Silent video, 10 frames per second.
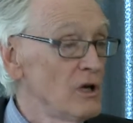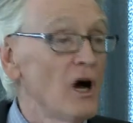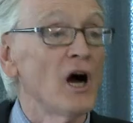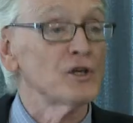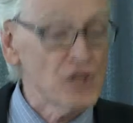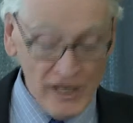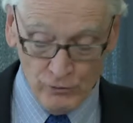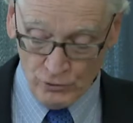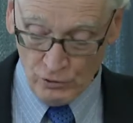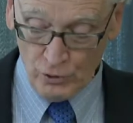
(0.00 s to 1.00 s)

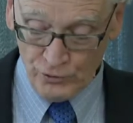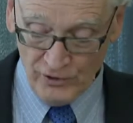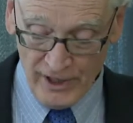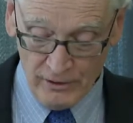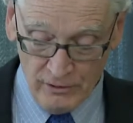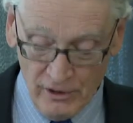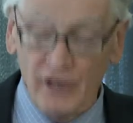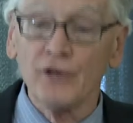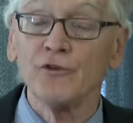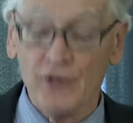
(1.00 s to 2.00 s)
against Roseanne
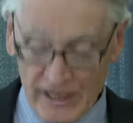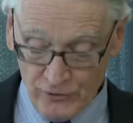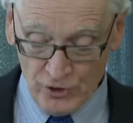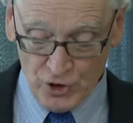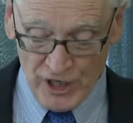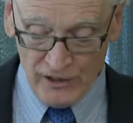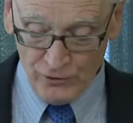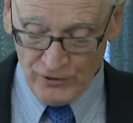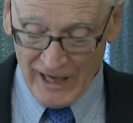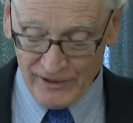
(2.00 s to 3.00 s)
that the
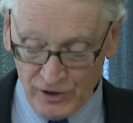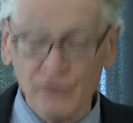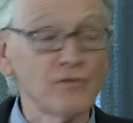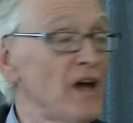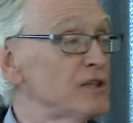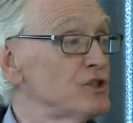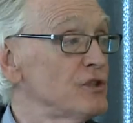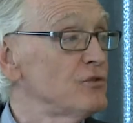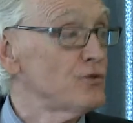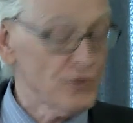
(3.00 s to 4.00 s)
Genocide
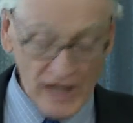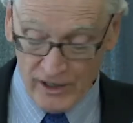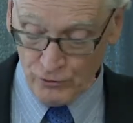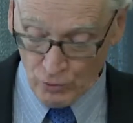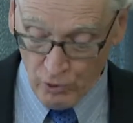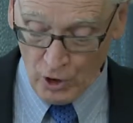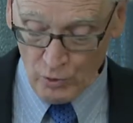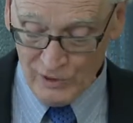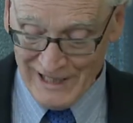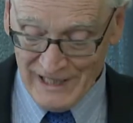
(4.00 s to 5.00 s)
Convention says,
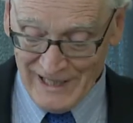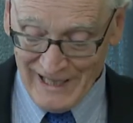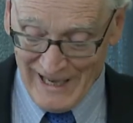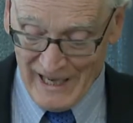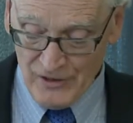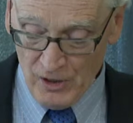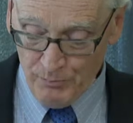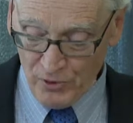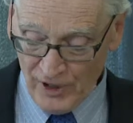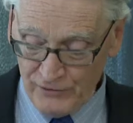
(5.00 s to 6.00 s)
quote, in the
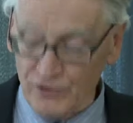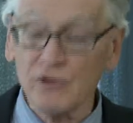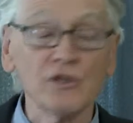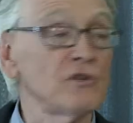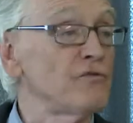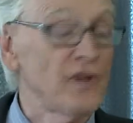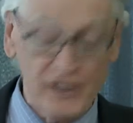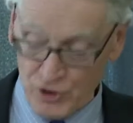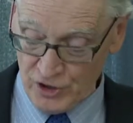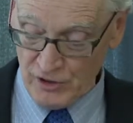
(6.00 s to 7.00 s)
present
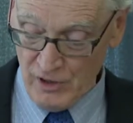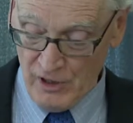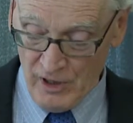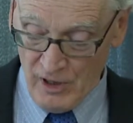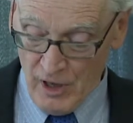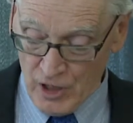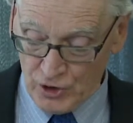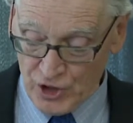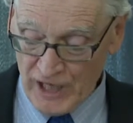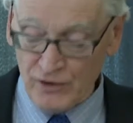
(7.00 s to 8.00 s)
convention,
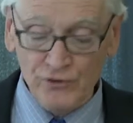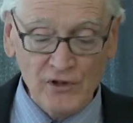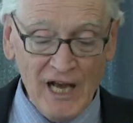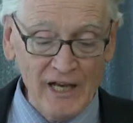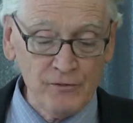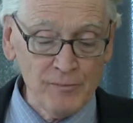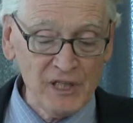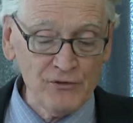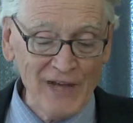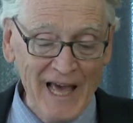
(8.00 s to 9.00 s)
genocide
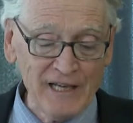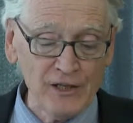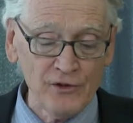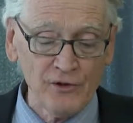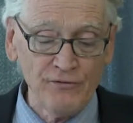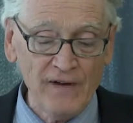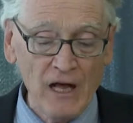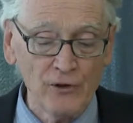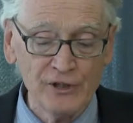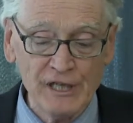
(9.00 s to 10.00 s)
means any of the
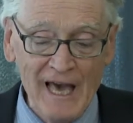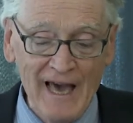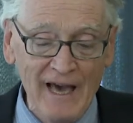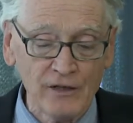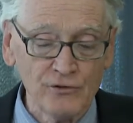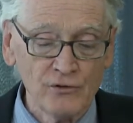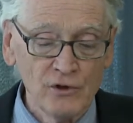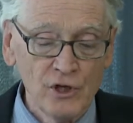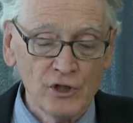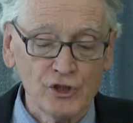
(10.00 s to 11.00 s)
following acts
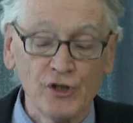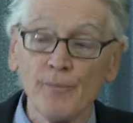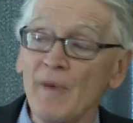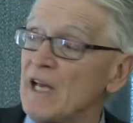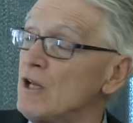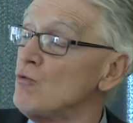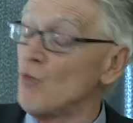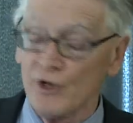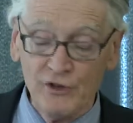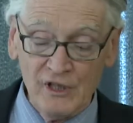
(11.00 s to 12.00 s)
committed
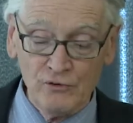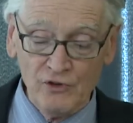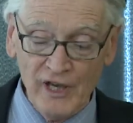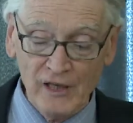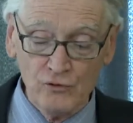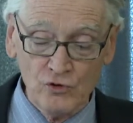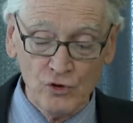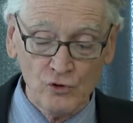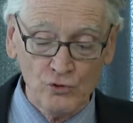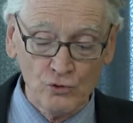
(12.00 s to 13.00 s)
with intent to
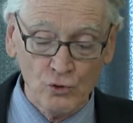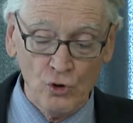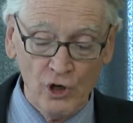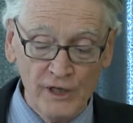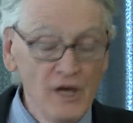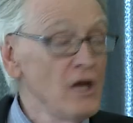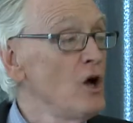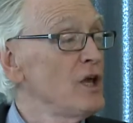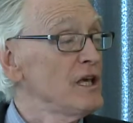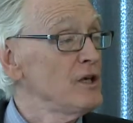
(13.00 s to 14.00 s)
destroy
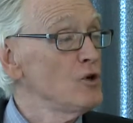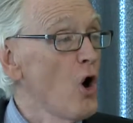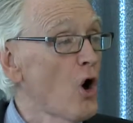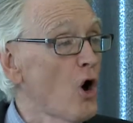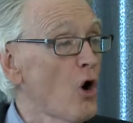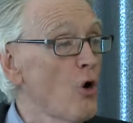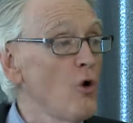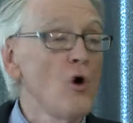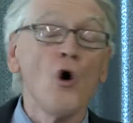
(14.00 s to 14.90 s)
in whole